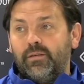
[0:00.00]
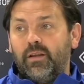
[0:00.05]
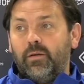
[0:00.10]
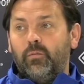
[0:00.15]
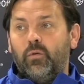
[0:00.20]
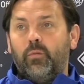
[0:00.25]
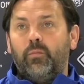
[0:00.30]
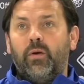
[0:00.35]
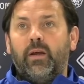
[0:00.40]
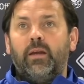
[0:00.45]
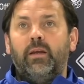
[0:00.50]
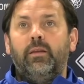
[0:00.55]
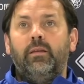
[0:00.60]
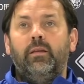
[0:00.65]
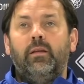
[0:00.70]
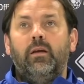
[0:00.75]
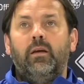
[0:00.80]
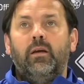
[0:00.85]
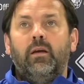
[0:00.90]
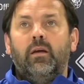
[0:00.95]
that we're bringing
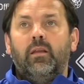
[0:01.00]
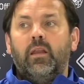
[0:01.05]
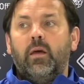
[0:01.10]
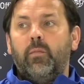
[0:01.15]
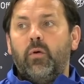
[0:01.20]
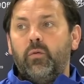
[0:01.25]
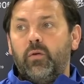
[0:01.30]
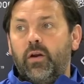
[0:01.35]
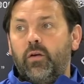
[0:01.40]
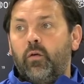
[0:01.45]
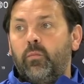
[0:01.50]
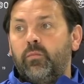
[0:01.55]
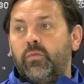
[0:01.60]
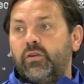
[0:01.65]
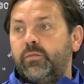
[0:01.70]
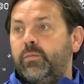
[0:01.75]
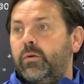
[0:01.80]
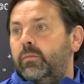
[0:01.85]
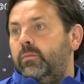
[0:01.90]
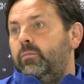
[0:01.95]
the amount of
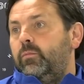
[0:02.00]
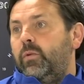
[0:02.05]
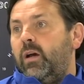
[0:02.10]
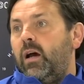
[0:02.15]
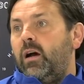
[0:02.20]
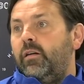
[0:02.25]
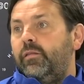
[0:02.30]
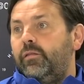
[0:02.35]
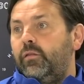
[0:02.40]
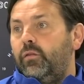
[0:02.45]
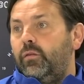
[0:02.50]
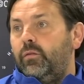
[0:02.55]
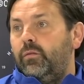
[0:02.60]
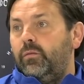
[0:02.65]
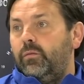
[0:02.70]
numbers, but we have to.